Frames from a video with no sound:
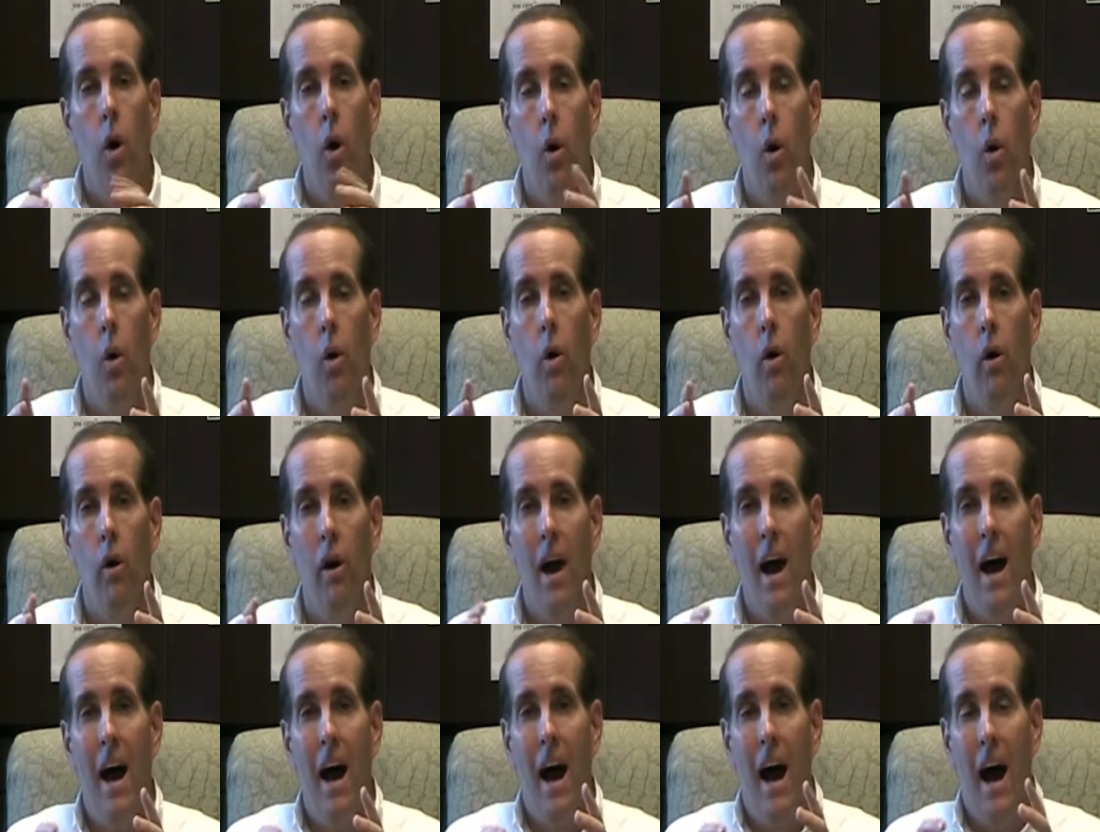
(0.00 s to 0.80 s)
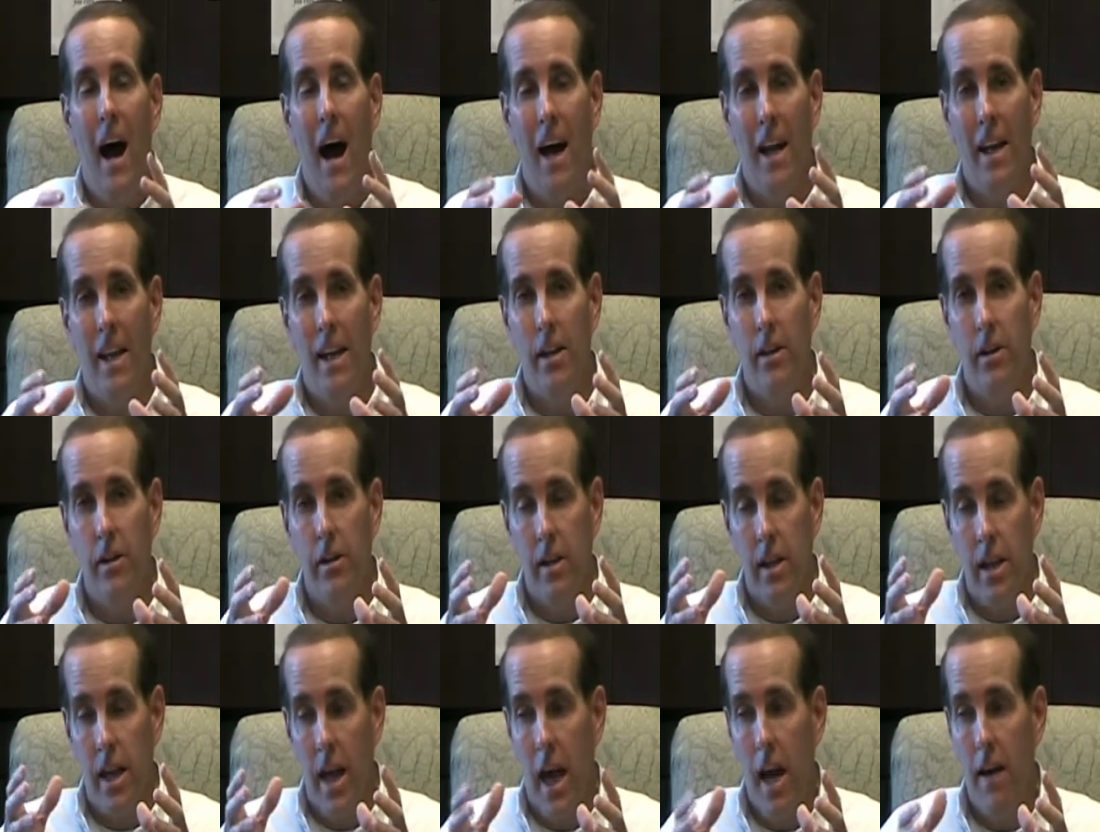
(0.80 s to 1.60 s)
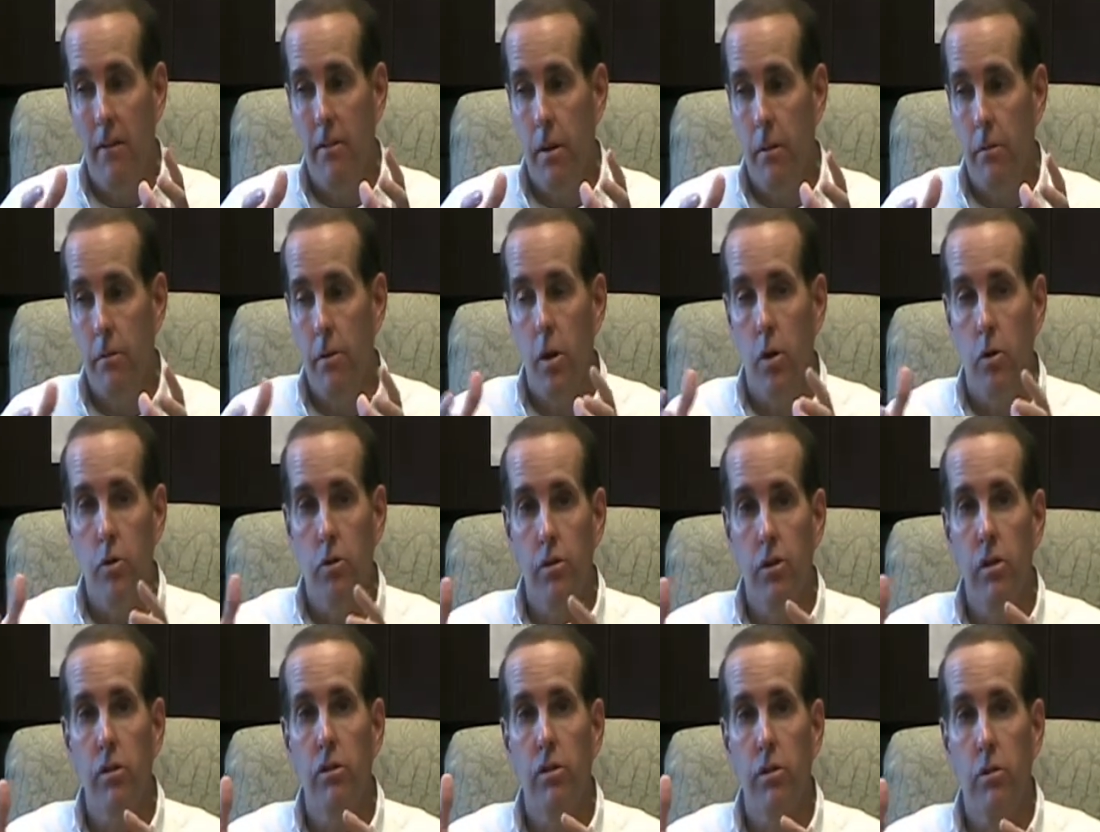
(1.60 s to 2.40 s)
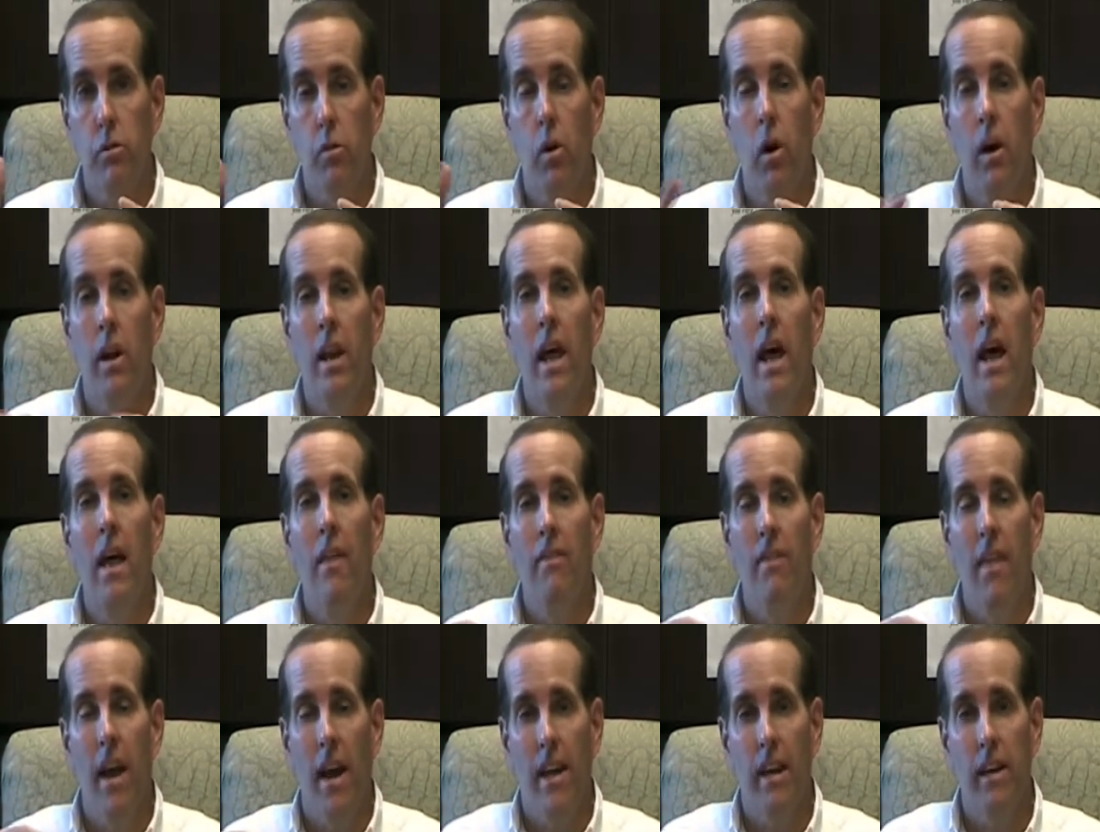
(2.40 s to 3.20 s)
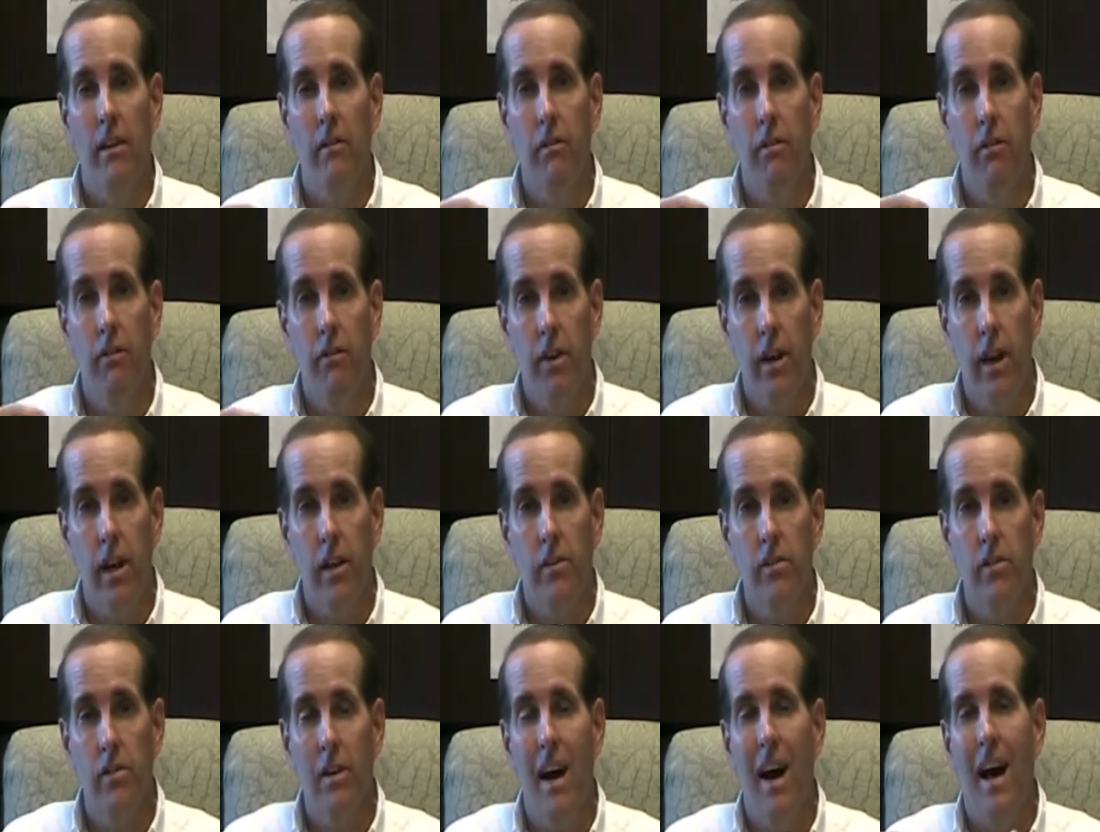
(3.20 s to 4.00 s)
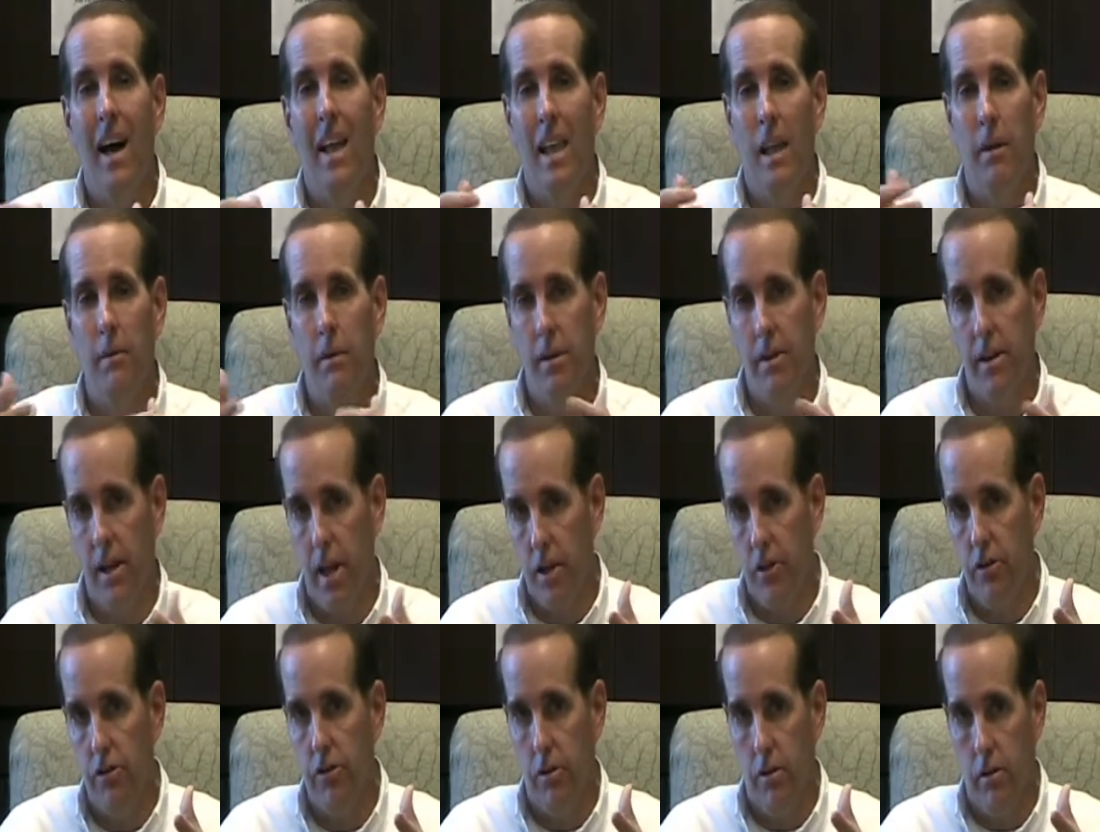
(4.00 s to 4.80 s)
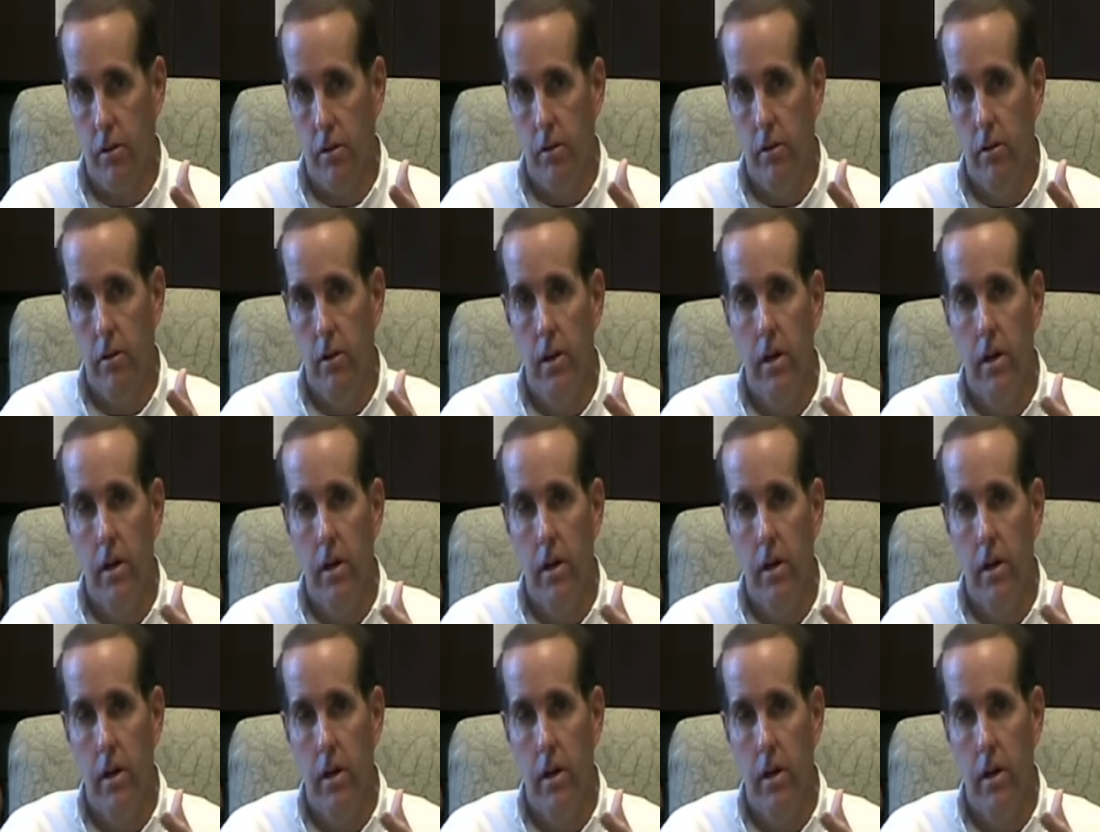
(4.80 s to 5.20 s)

or I need to have them go see someone that can fix a limitation.